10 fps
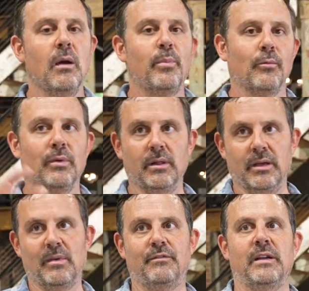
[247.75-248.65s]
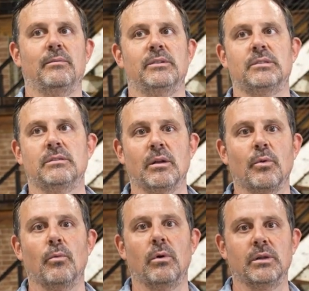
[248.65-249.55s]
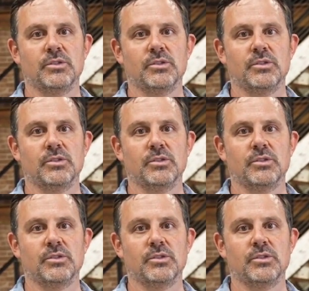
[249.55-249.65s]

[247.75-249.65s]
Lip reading: but really my family is number one.